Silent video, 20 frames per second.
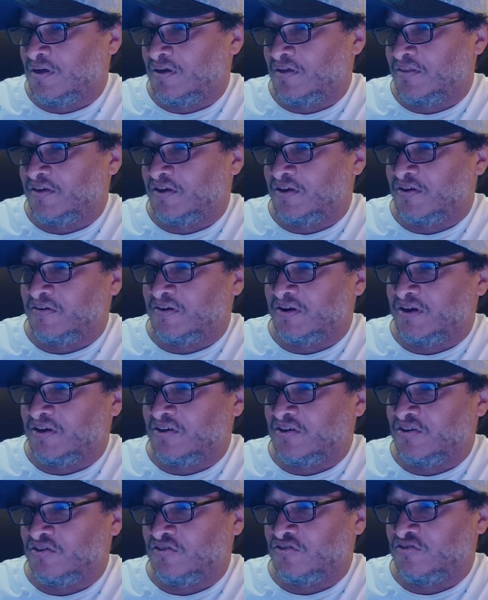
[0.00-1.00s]
There
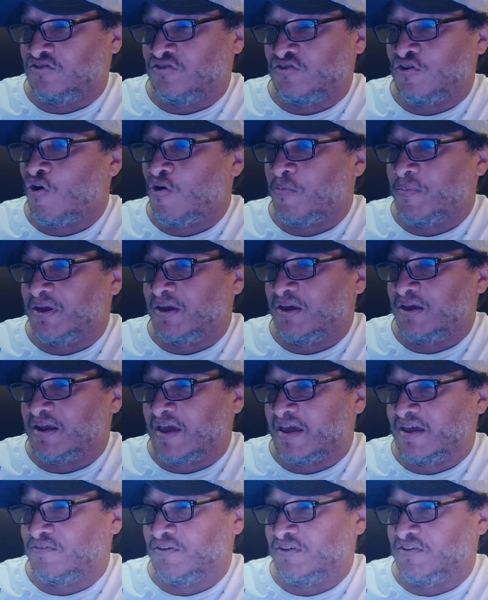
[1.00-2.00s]
is a charming
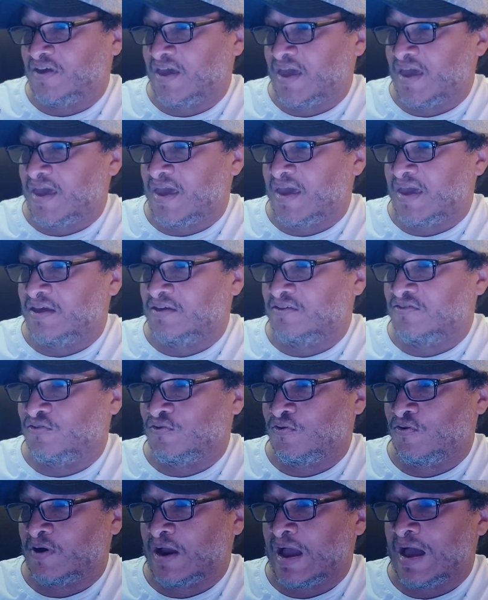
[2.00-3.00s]
naivete
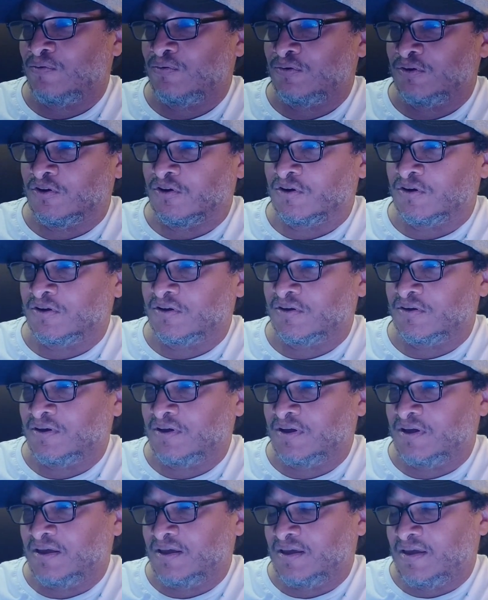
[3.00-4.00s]
to her outlook
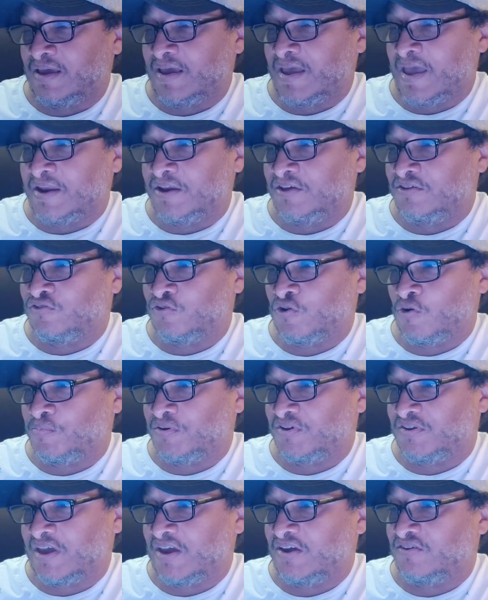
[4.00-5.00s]
and
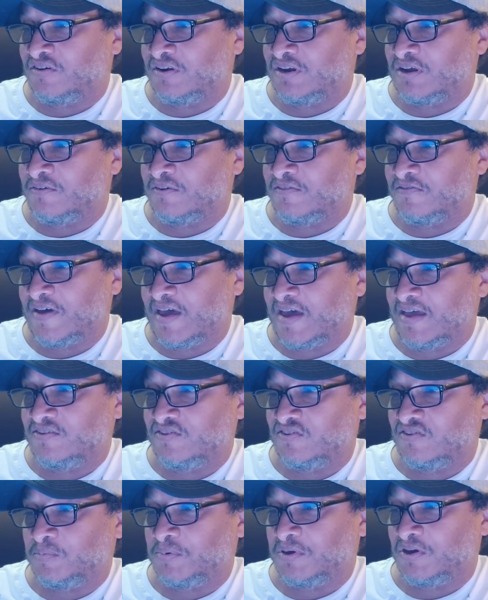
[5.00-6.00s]
interpretation of
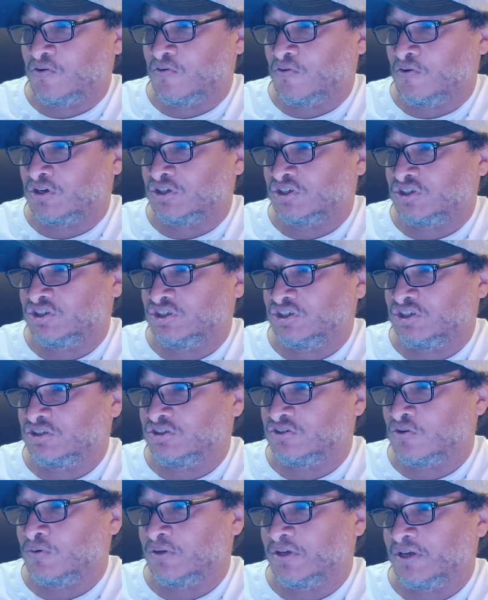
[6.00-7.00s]
events because she
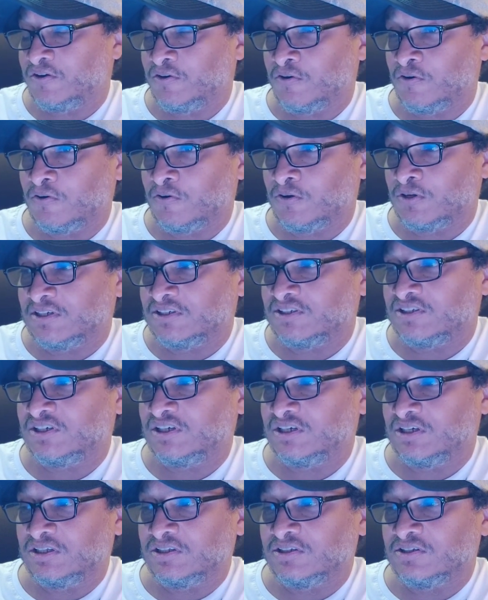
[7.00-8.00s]
is only in her early
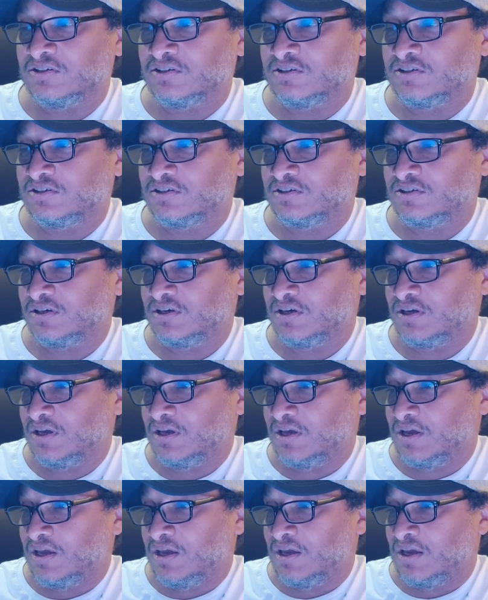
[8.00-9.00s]
teens.
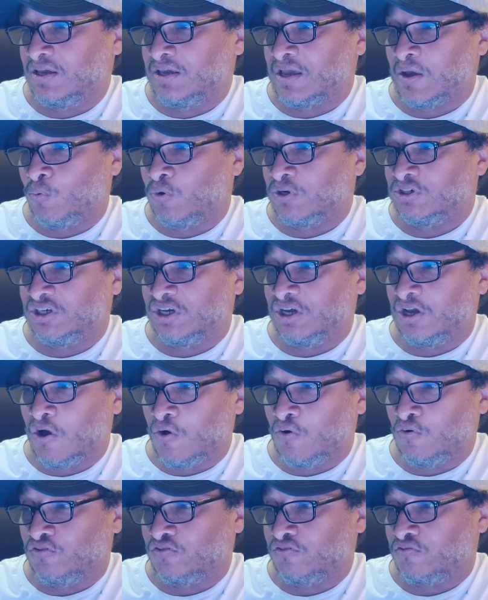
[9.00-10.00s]
Yet what she
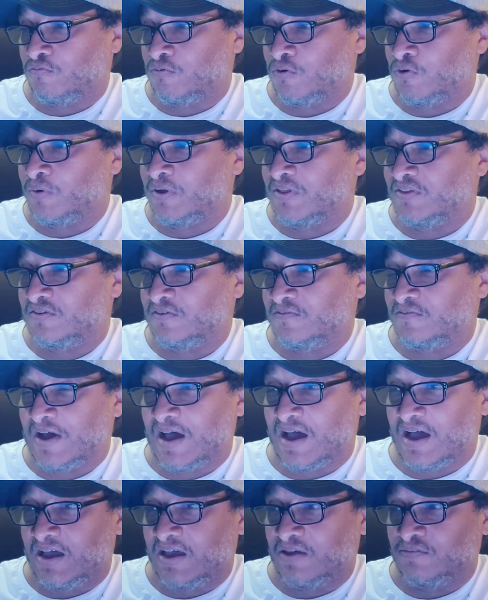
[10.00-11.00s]
goes through and
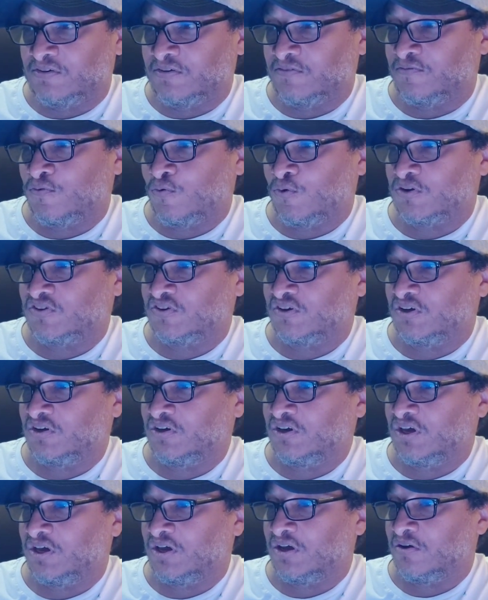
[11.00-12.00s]
survives in 14
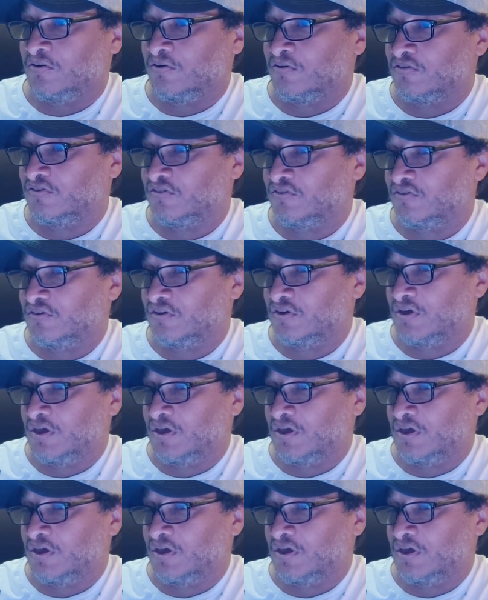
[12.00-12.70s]
years